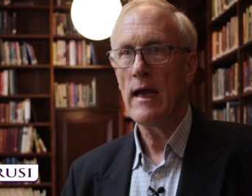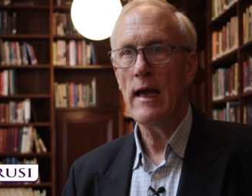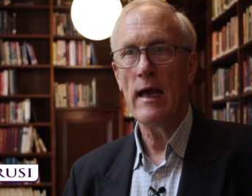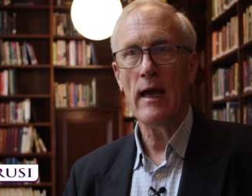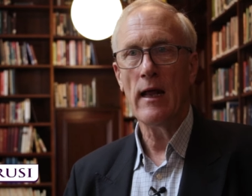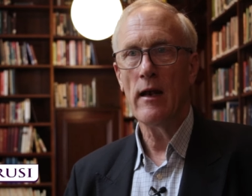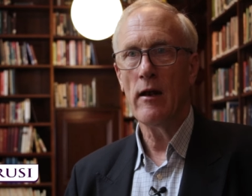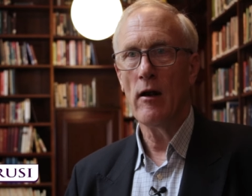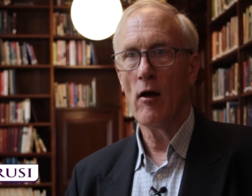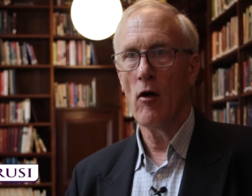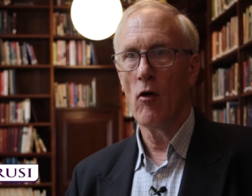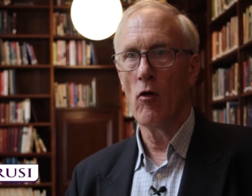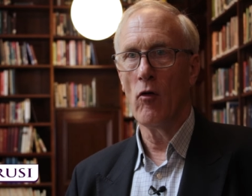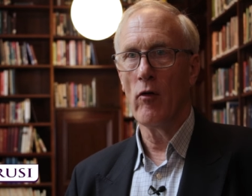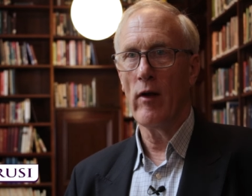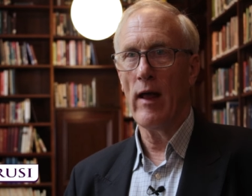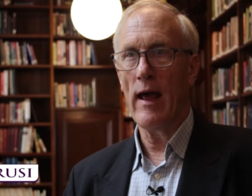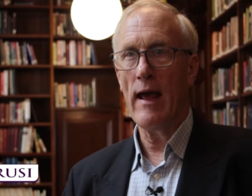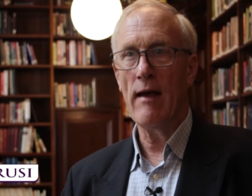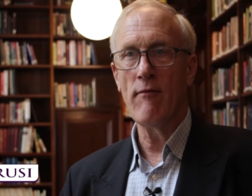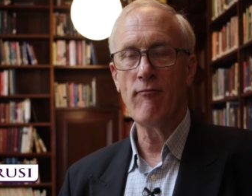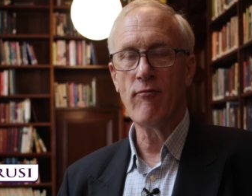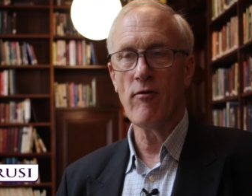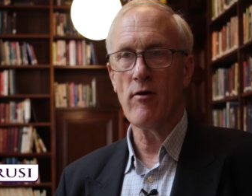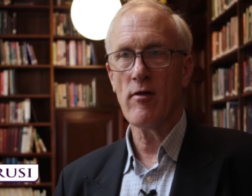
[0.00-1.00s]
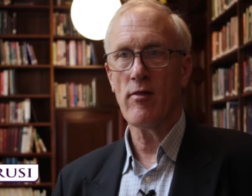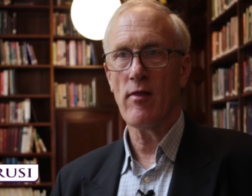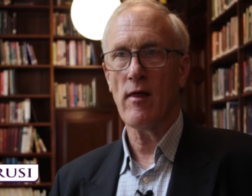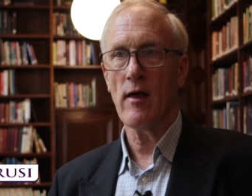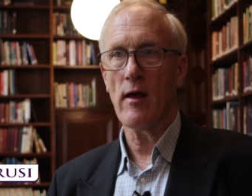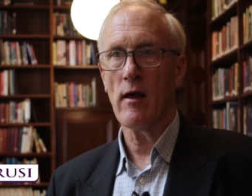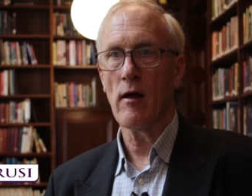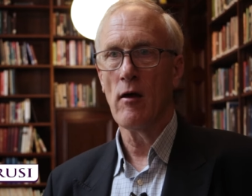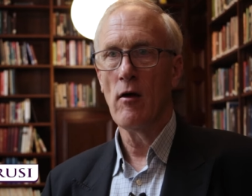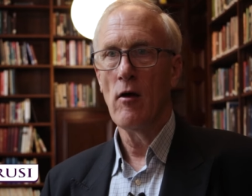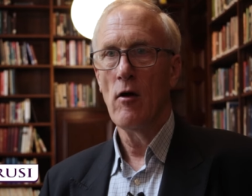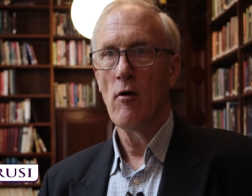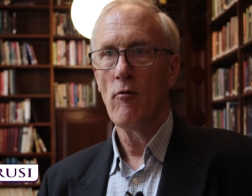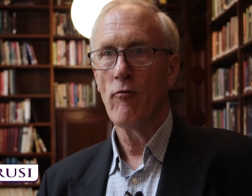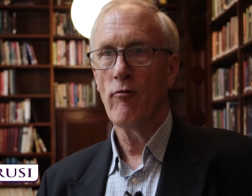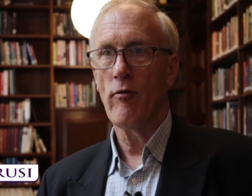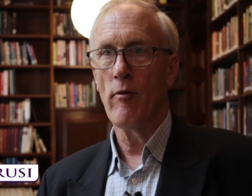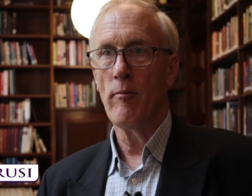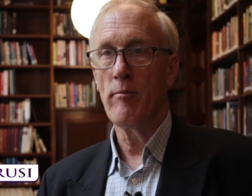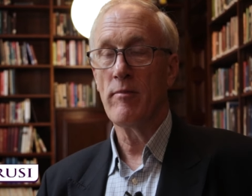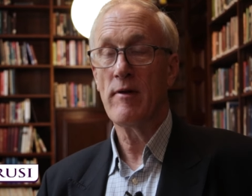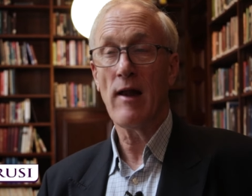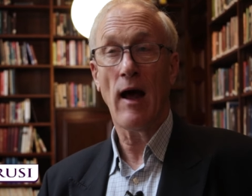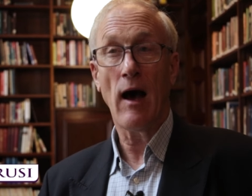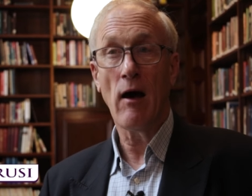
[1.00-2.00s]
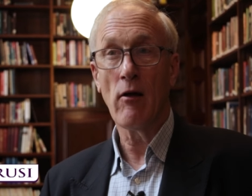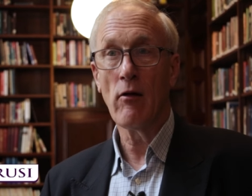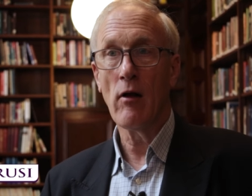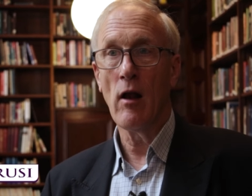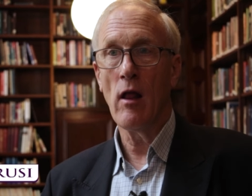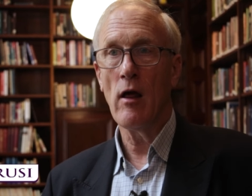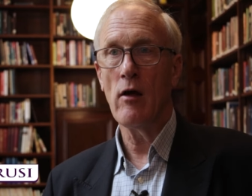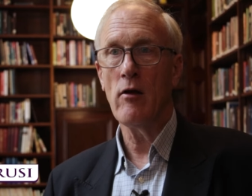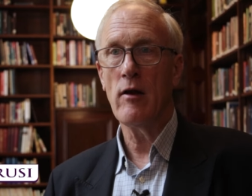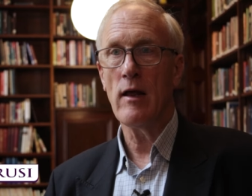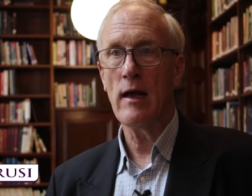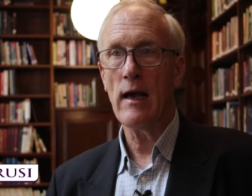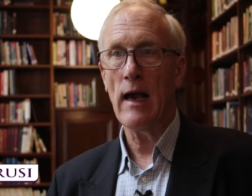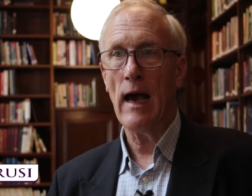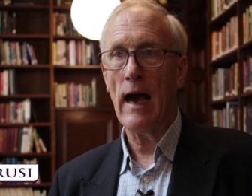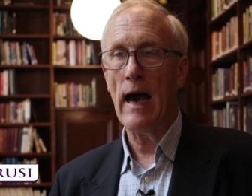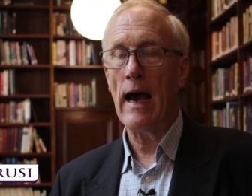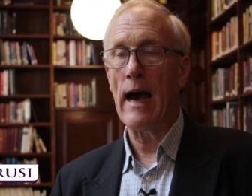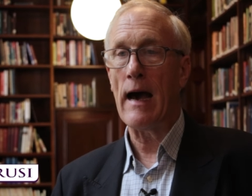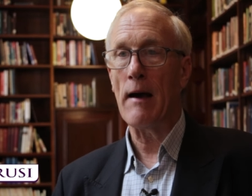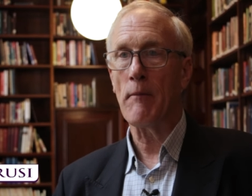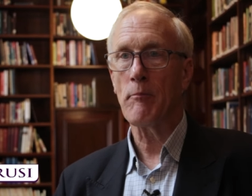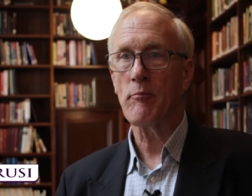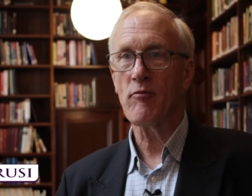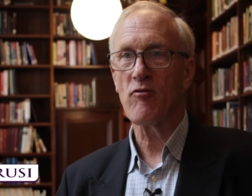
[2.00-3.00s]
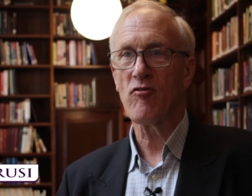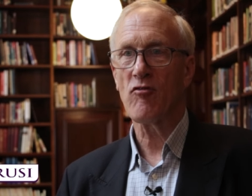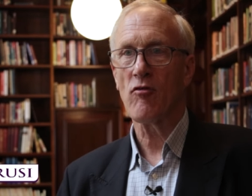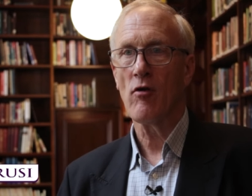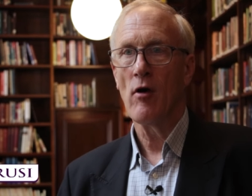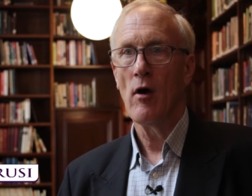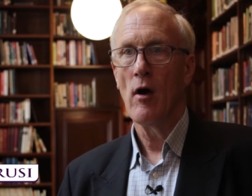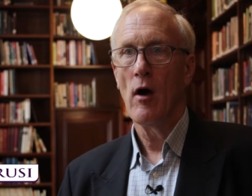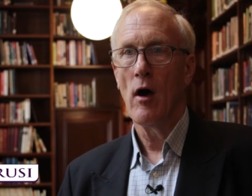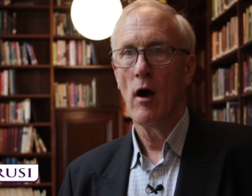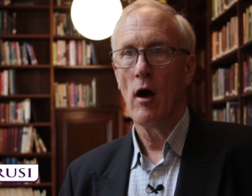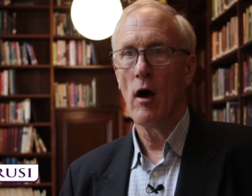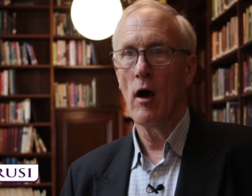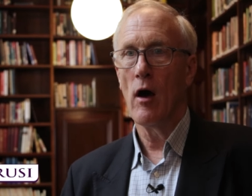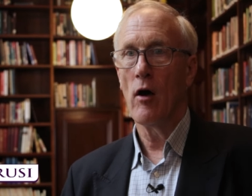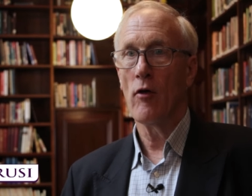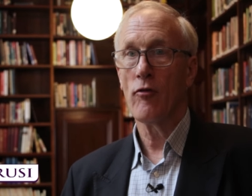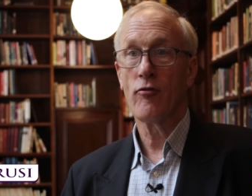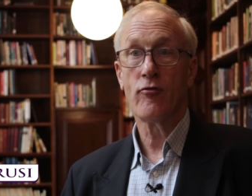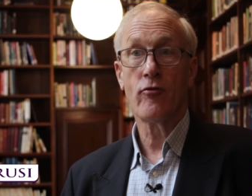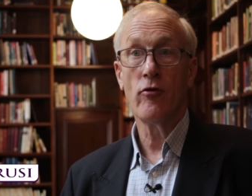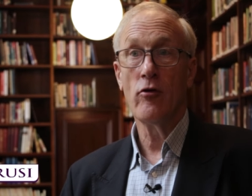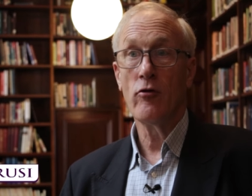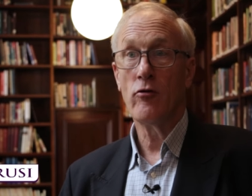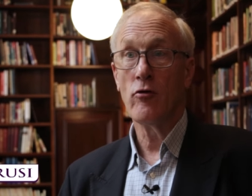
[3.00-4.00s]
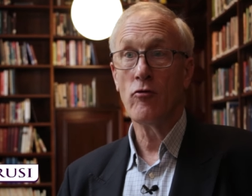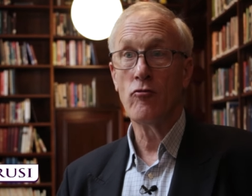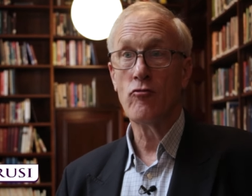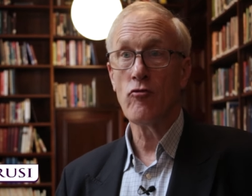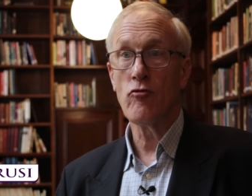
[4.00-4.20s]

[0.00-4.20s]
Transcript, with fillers: in on everything from downloading apps uh, through to